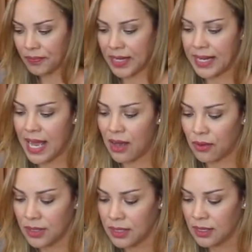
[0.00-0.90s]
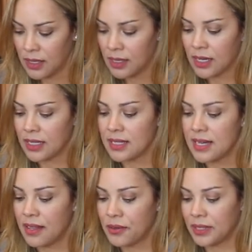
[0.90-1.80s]
And now
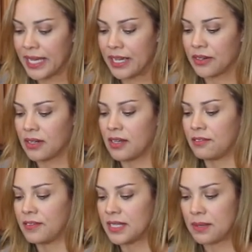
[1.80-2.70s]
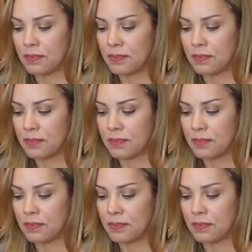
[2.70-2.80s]
another layer of the